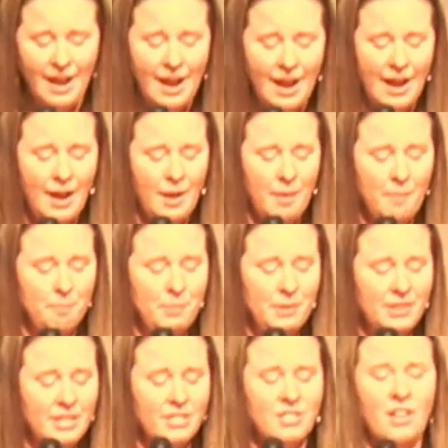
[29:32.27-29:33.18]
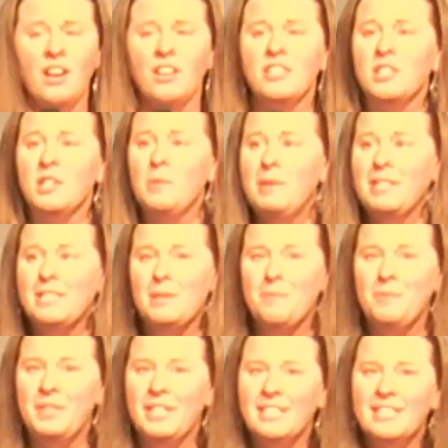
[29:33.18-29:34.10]
But there's also been some
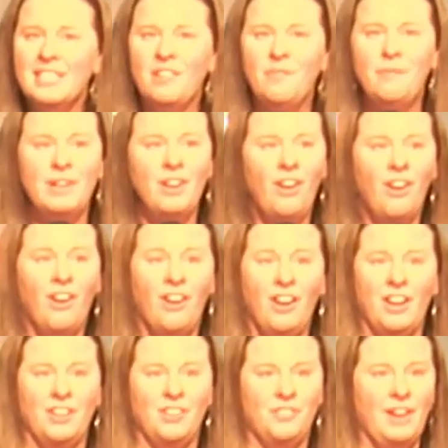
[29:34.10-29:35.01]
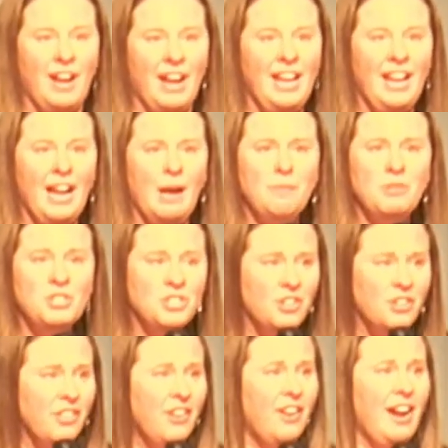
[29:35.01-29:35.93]
things that have been hard, right? I'm
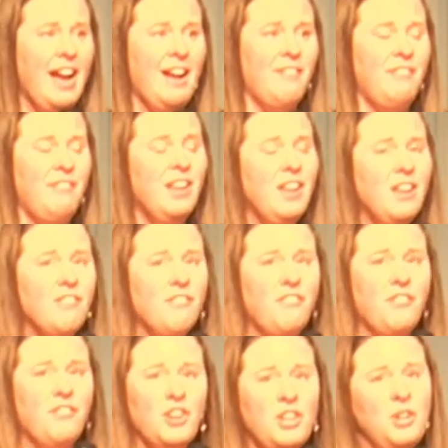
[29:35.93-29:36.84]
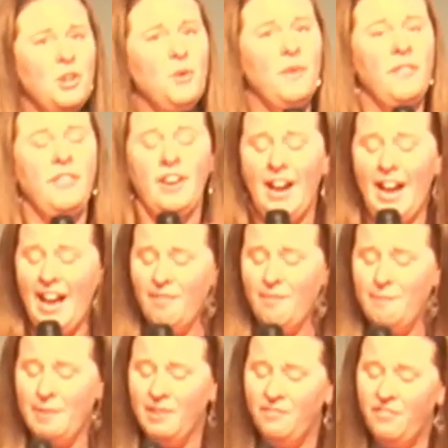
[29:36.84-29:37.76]
sure there have for you. There have
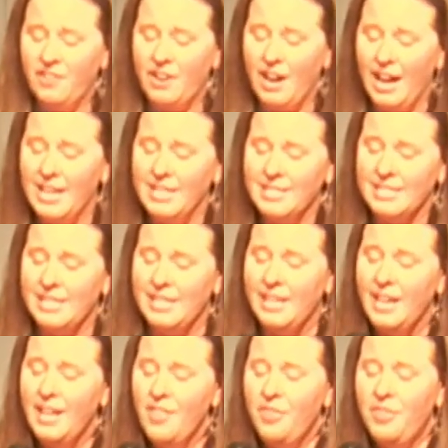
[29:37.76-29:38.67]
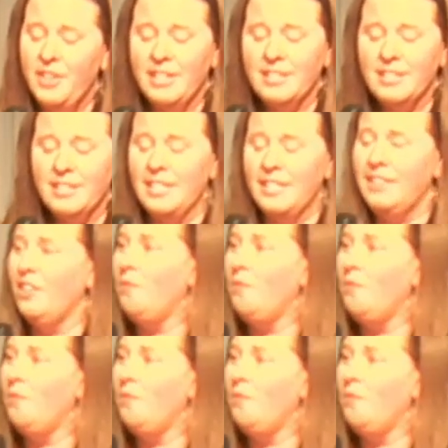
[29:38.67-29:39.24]
been for us. And things that there